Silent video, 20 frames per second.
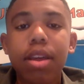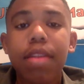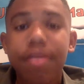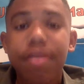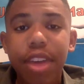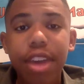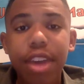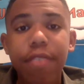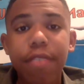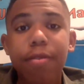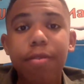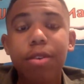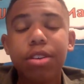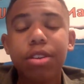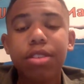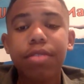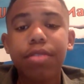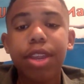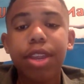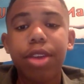Thank you for watching
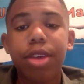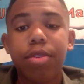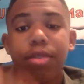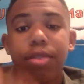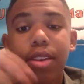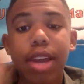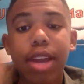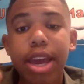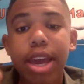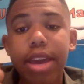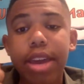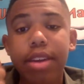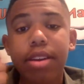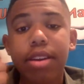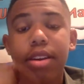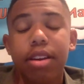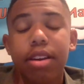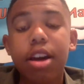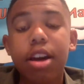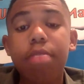the video. Like,
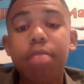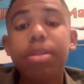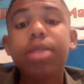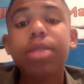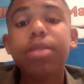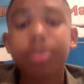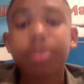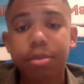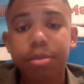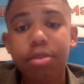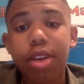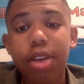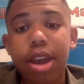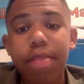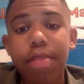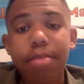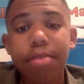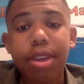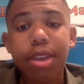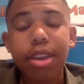comment, subscribe.
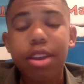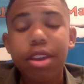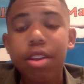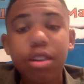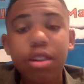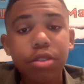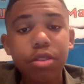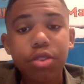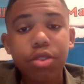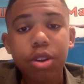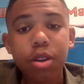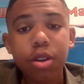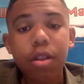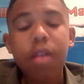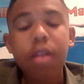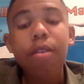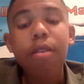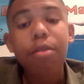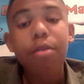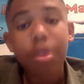You know, Joe.
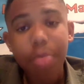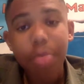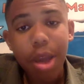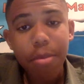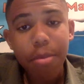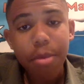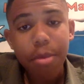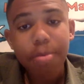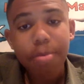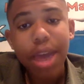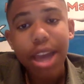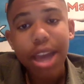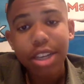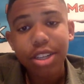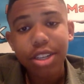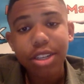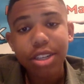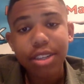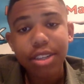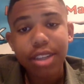Remember,
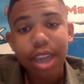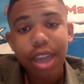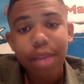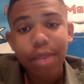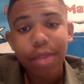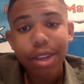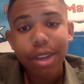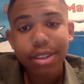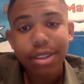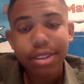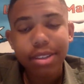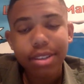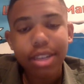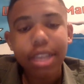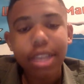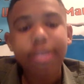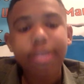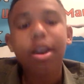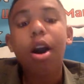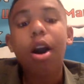passion is a gateway to
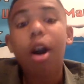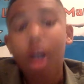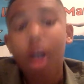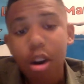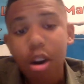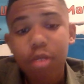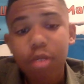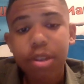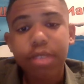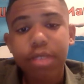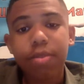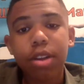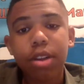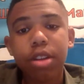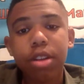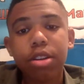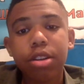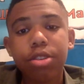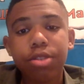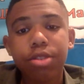success. Always follow
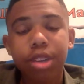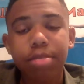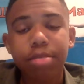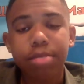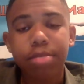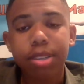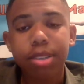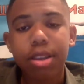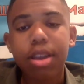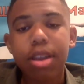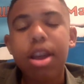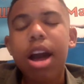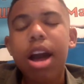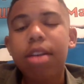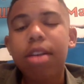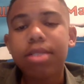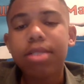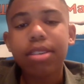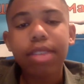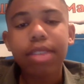your dreams.
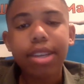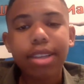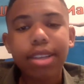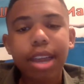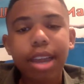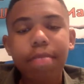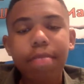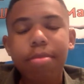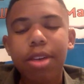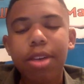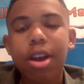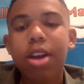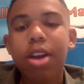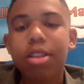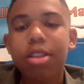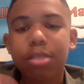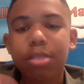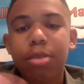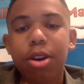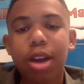I'll see you next time
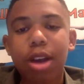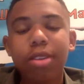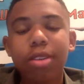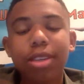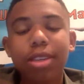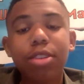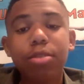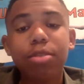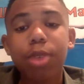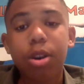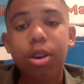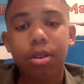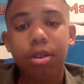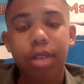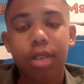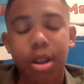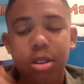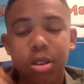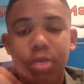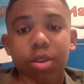tomorrow. I'll see you tomorrow
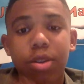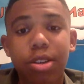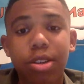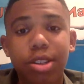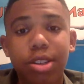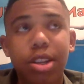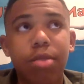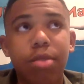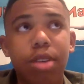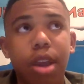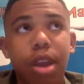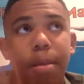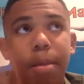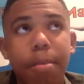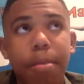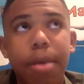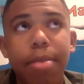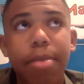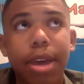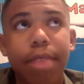on Zoologist Network.
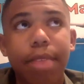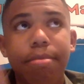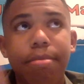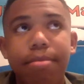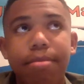Bye bye.